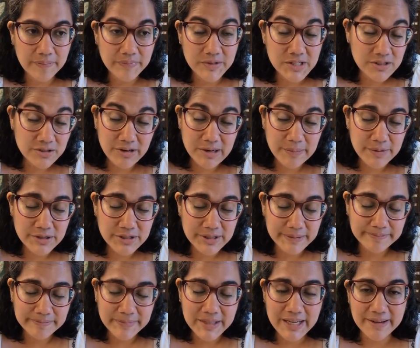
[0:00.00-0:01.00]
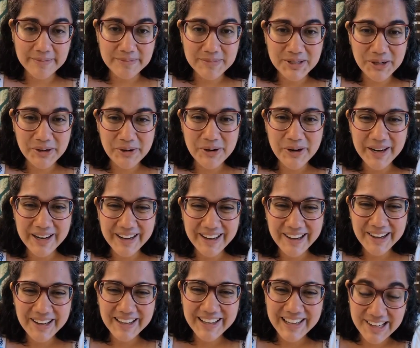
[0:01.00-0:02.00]
She's a great person, yeah. So
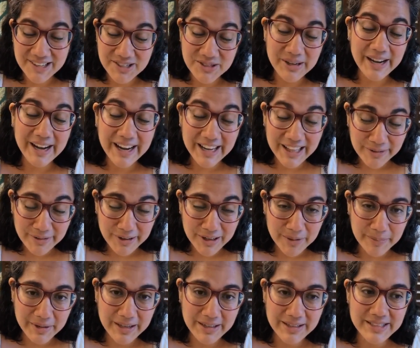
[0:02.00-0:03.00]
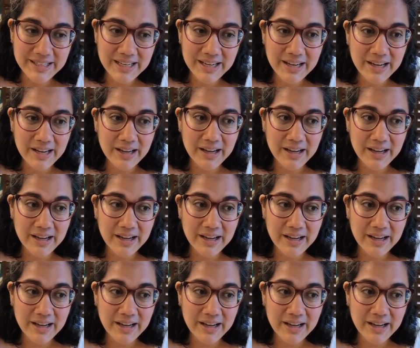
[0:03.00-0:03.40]
so I highly recommend.